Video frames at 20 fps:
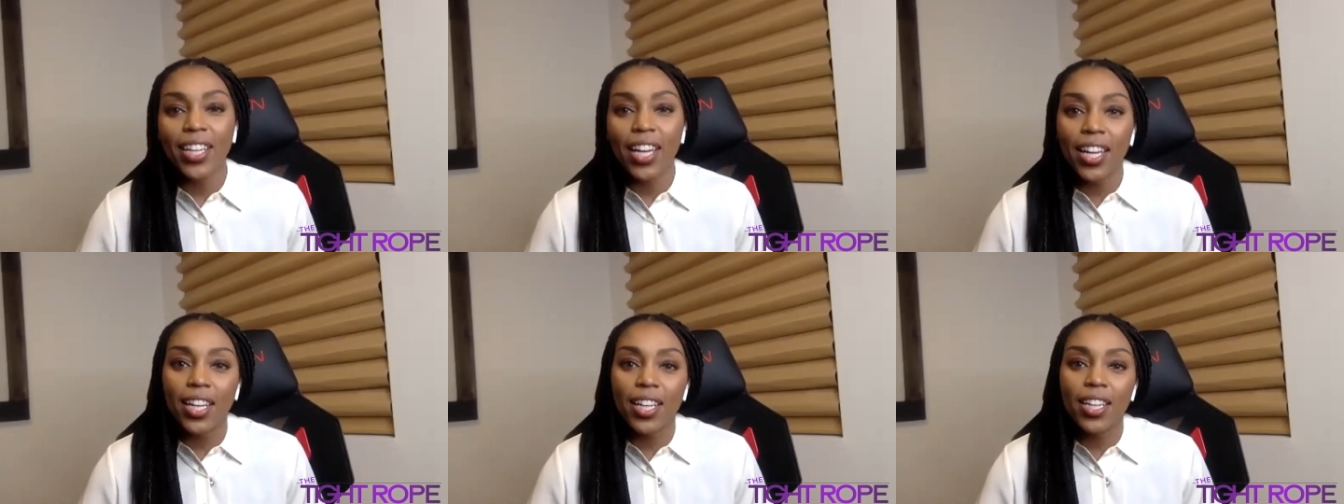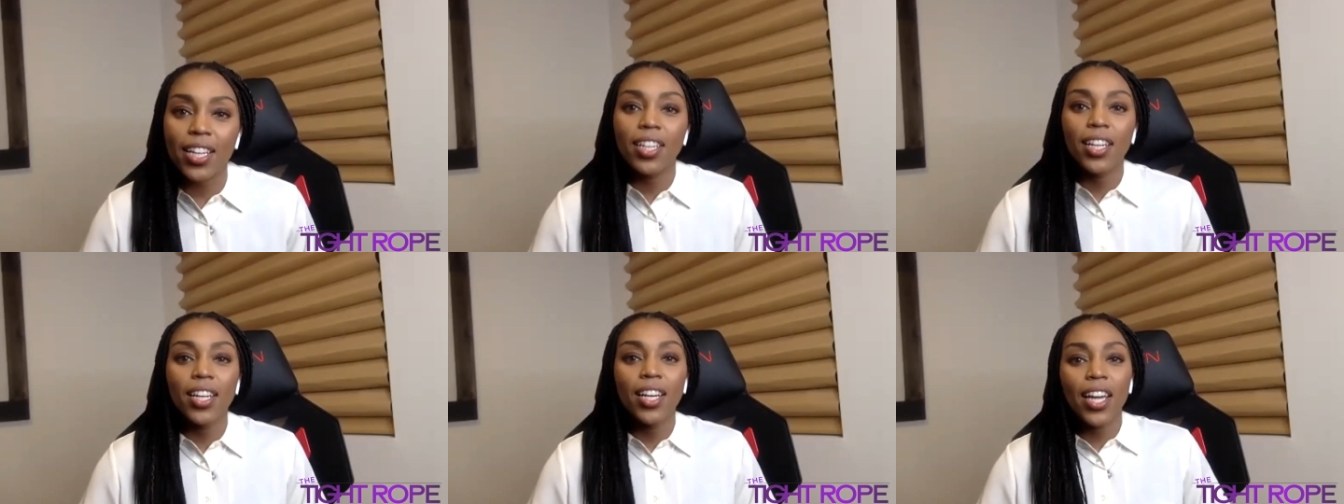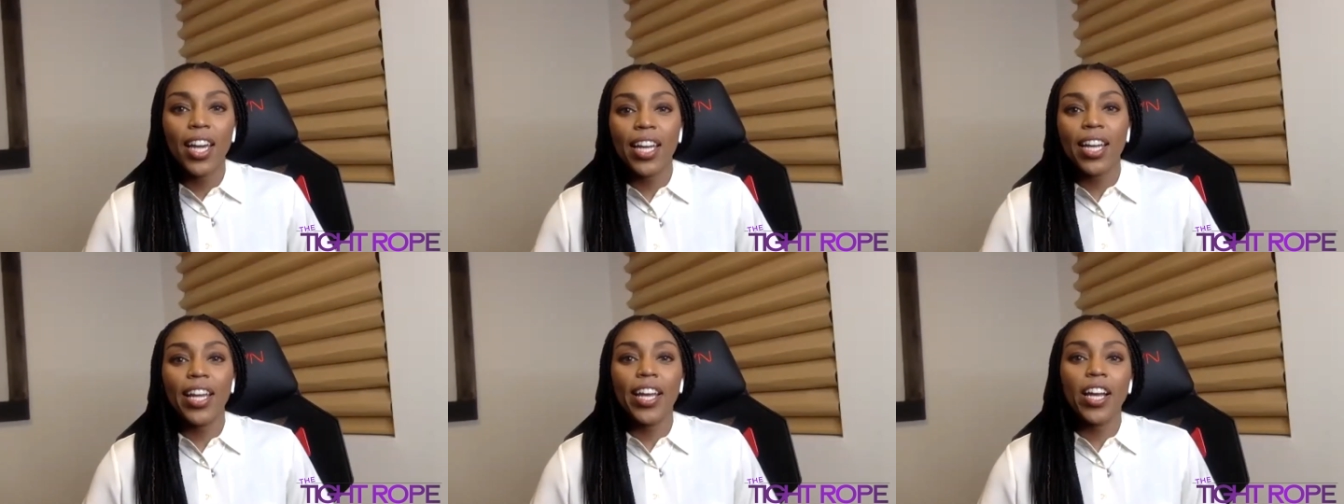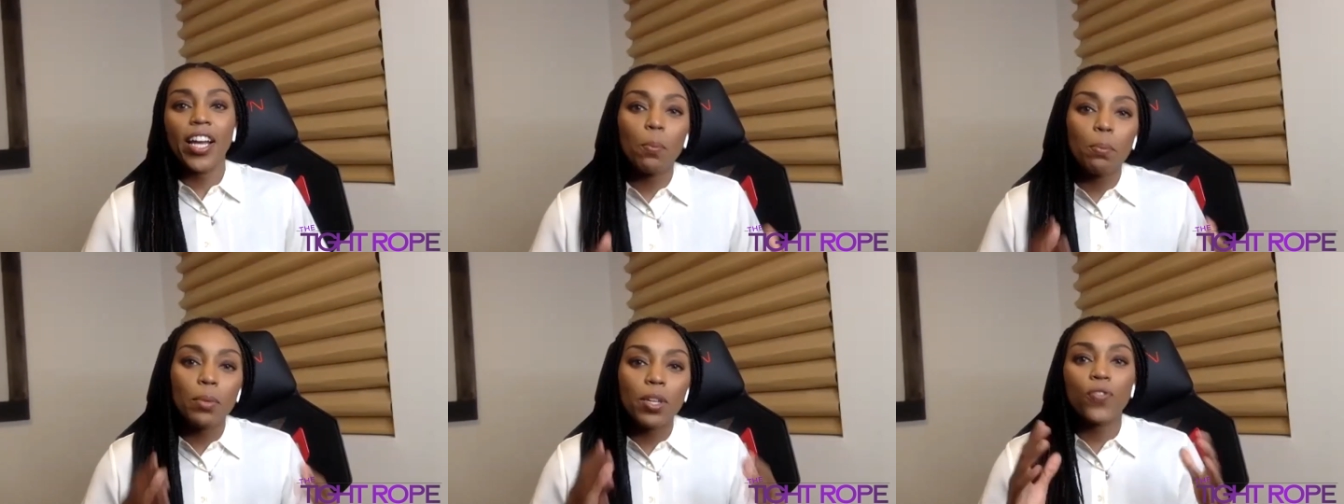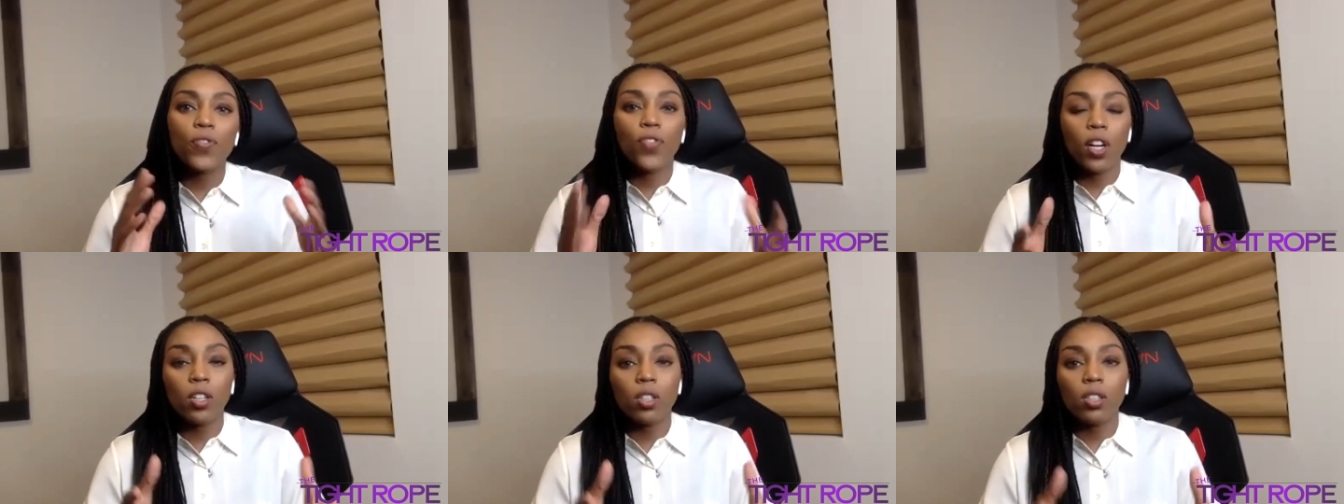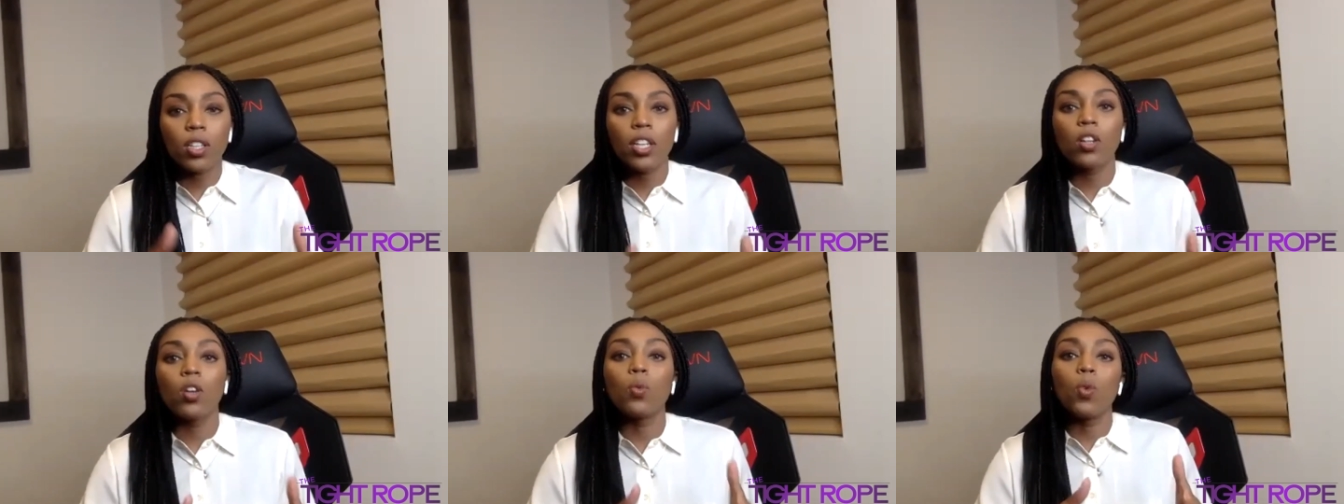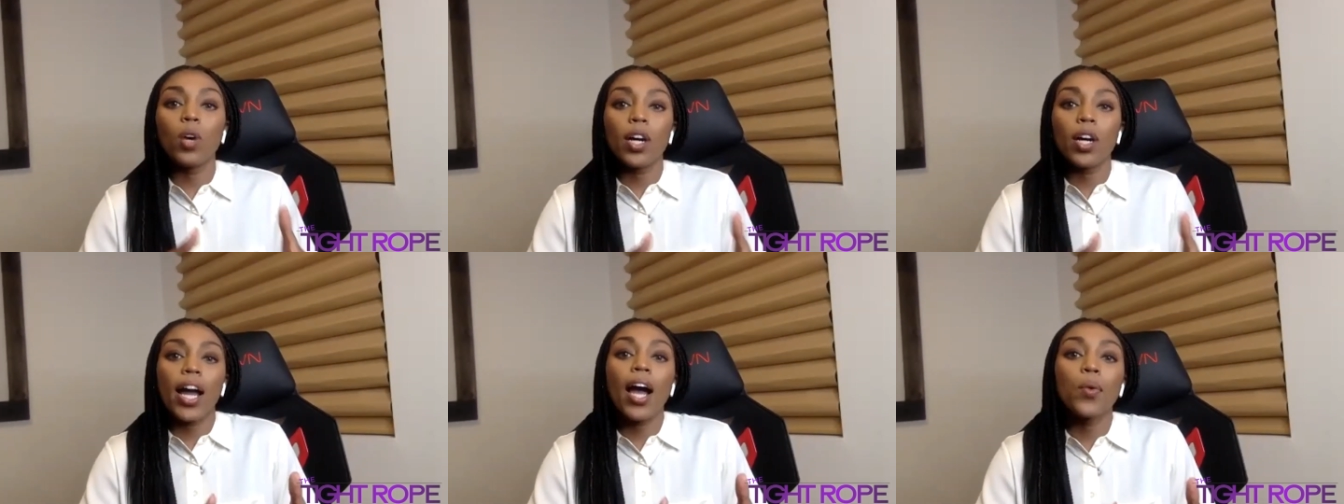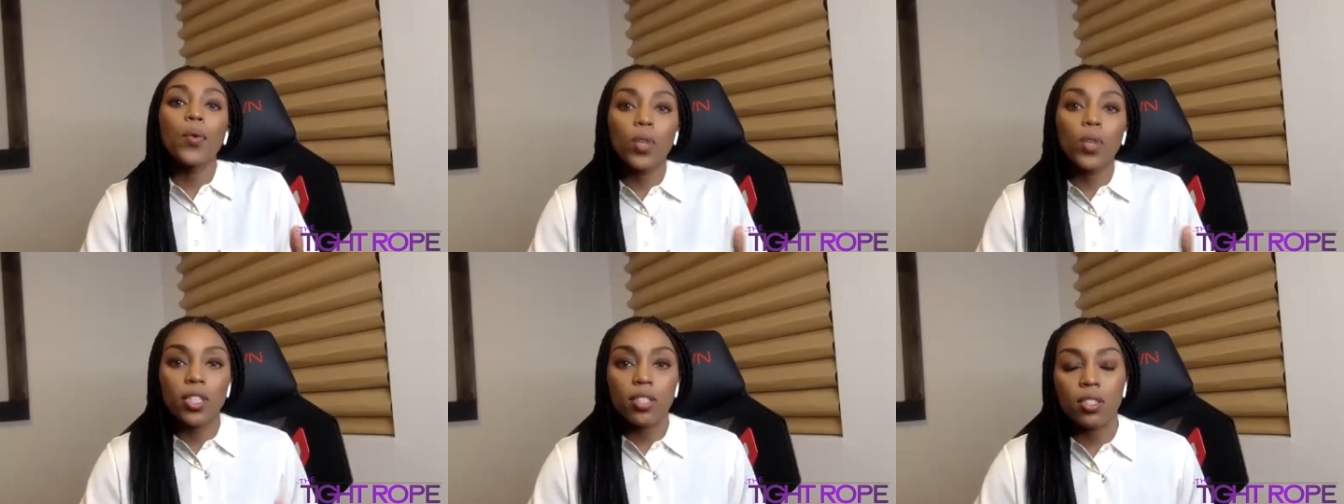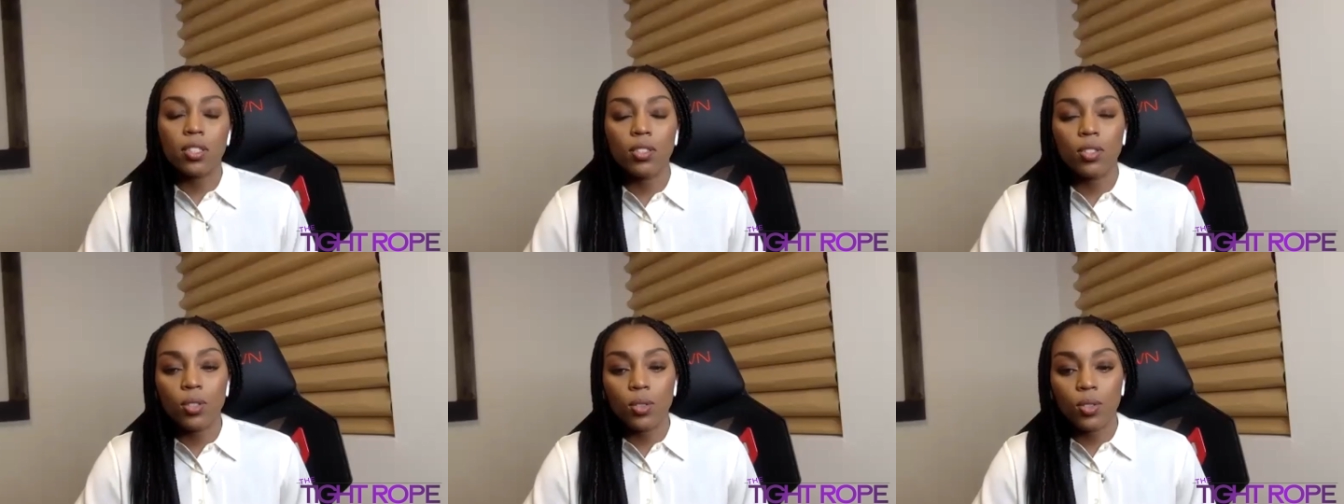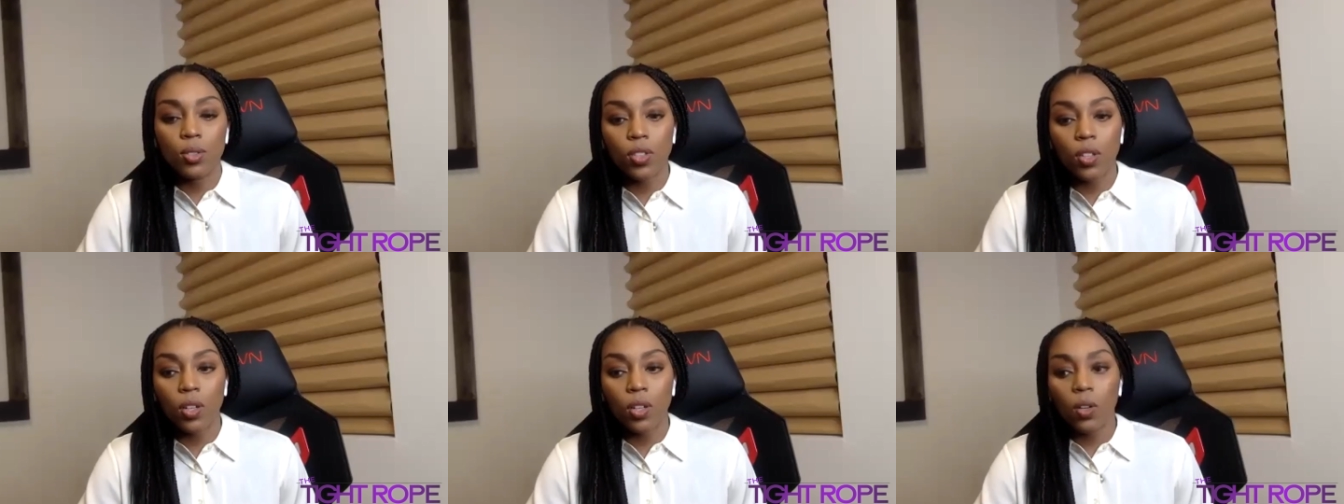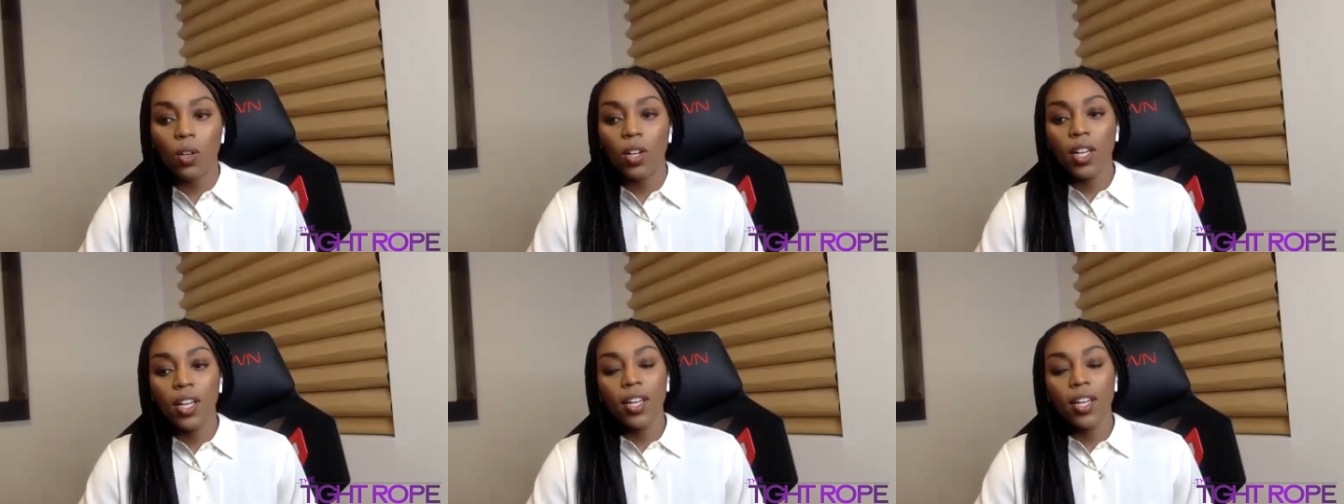And it helped me funnel in on what I wanted to do. So